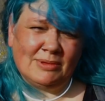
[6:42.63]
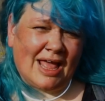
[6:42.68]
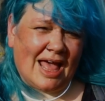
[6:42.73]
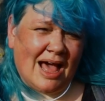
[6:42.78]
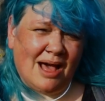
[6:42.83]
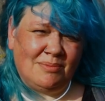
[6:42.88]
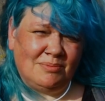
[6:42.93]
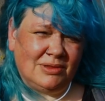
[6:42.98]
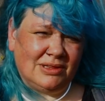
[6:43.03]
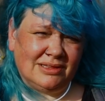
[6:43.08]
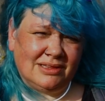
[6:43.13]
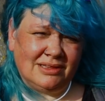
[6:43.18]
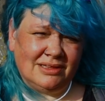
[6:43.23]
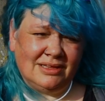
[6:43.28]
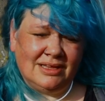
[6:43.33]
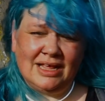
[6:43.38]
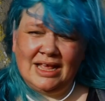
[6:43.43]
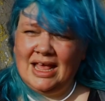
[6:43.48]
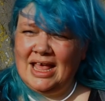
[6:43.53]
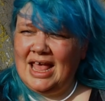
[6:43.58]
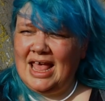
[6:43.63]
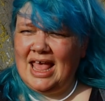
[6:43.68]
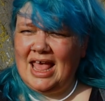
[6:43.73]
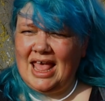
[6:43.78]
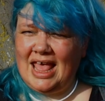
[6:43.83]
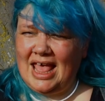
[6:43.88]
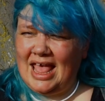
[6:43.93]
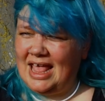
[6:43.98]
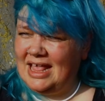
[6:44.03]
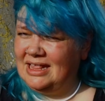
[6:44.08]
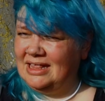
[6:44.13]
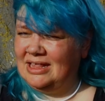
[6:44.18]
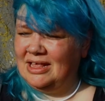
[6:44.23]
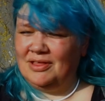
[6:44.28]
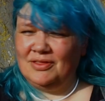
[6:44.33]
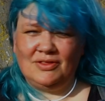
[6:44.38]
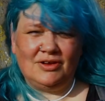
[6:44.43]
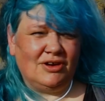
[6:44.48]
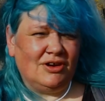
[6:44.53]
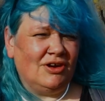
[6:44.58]
Campbellton in
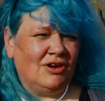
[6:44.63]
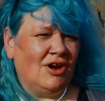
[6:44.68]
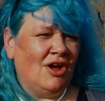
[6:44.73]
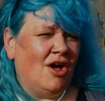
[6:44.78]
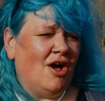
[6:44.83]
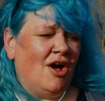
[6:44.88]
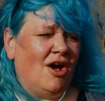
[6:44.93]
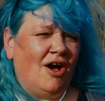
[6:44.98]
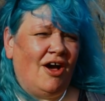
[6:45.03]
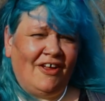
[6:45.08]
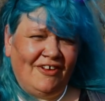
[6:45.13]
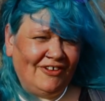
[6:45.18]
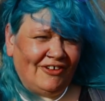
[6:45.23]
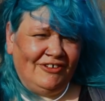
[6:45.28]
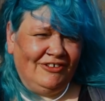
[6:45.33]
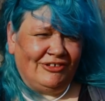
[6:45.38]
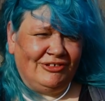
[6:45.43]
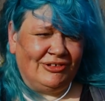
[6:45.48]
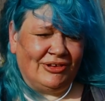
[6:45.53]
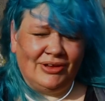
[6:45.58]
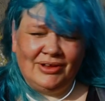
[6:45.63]
their hunters